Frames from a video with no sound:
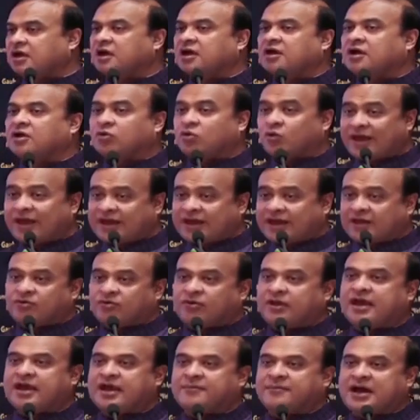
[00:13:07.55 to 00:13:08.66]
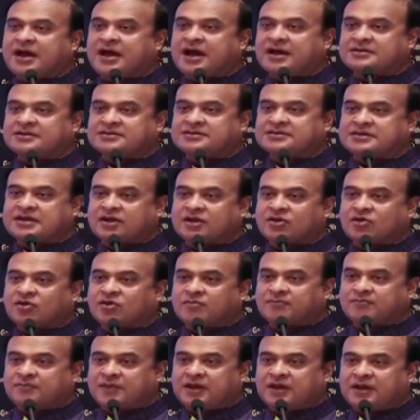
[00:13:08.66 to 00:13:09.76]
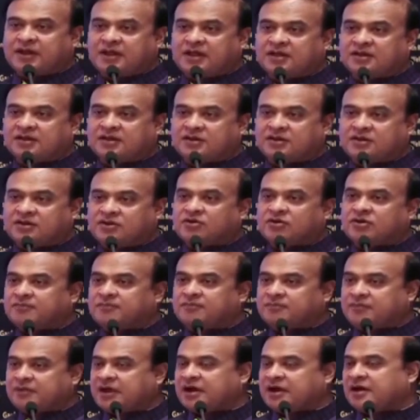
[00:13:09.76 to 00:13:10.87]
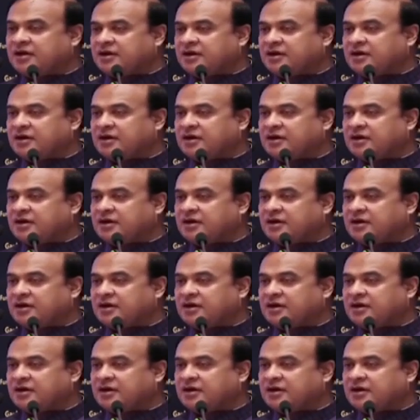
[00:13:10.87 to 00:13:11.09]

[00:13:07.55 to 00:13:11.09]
when we have asked the company to repair,